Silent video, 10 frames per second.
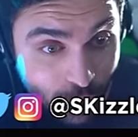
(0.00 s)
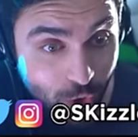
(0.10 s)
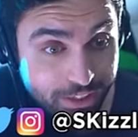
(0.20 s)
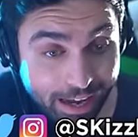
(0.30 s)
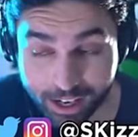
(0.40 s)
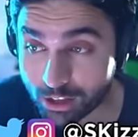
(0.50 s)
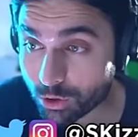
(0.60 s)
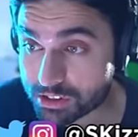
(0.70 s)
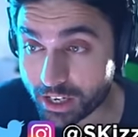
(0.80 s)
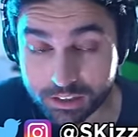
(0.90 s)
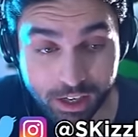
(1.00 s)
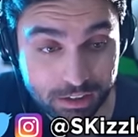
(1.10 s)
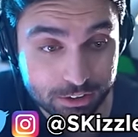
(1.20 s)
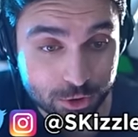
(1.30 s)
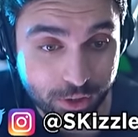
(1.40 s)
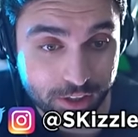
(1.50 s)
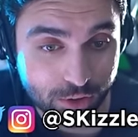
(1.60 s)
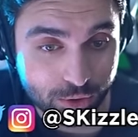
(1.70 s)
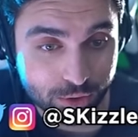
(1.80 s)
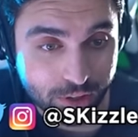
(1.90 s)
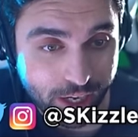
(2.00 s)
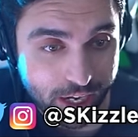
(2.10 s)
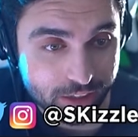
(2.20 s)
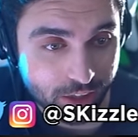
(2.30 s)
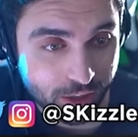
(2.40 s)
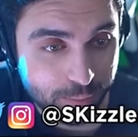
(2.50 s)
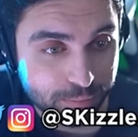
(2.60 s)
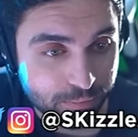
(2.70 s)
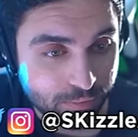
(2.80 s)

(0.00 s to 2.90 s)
You, that guy looks like Nathan Drake, though. God damn.